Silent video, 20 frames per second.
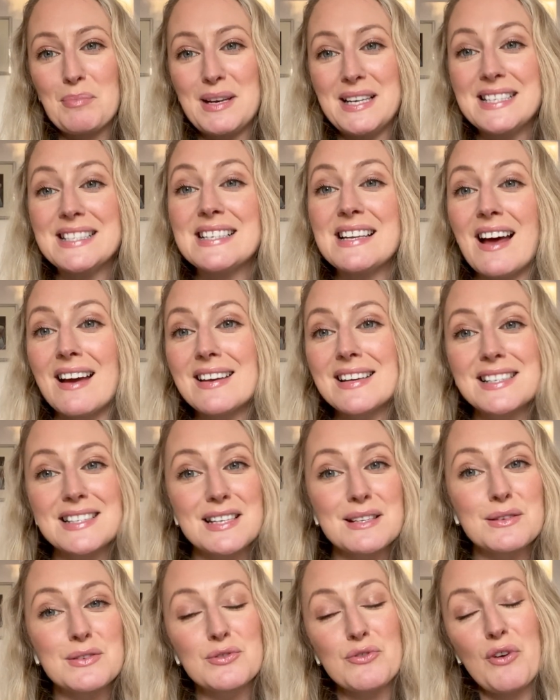Please like,
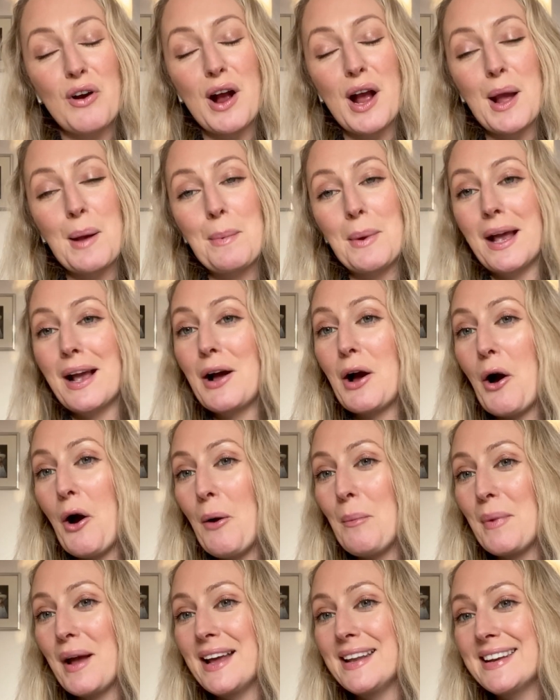subscribe and
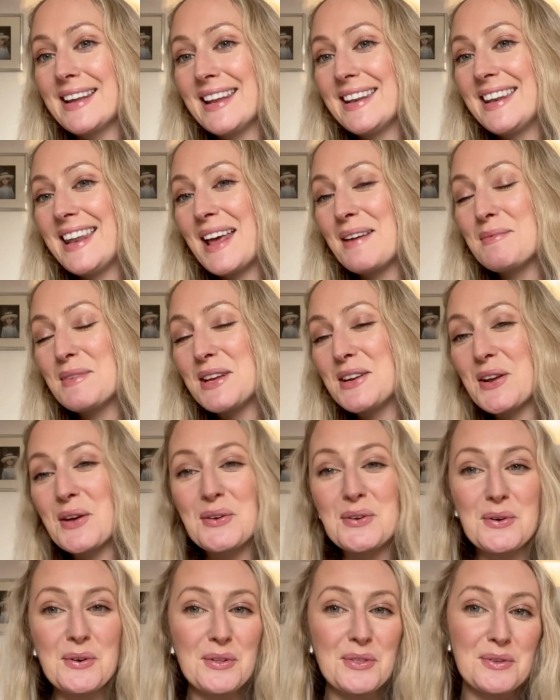comment and let me know
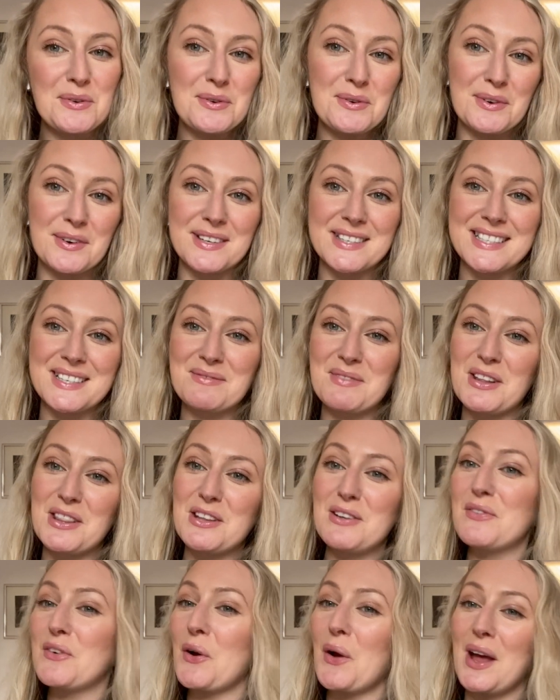your thoughts and whether
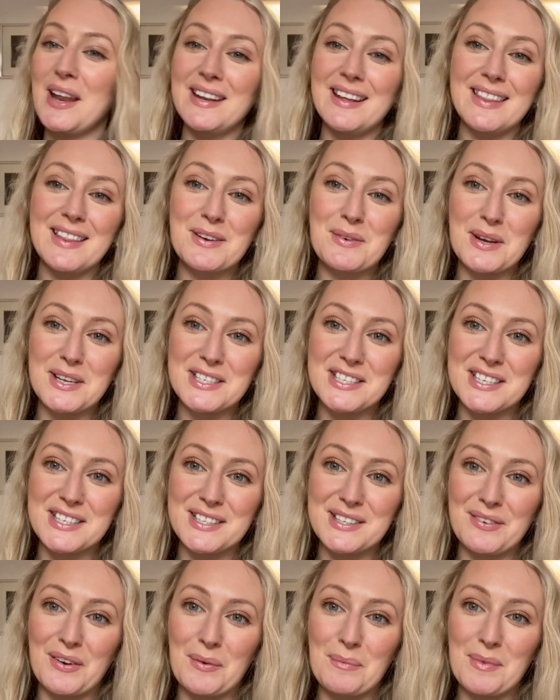you've got any other
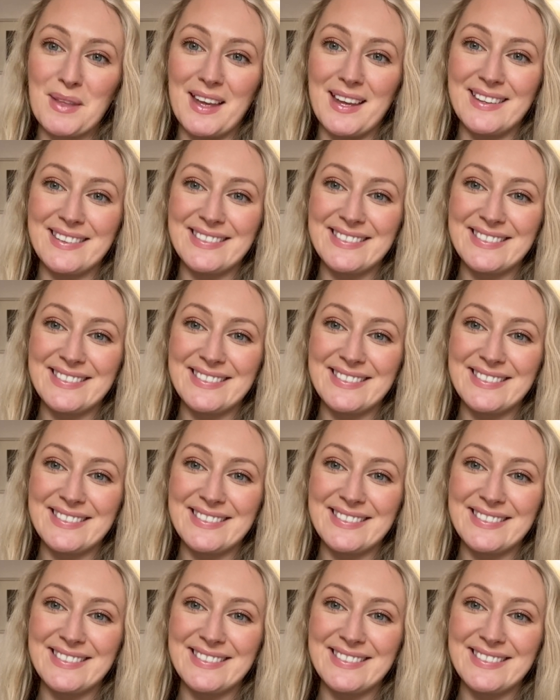questions from there.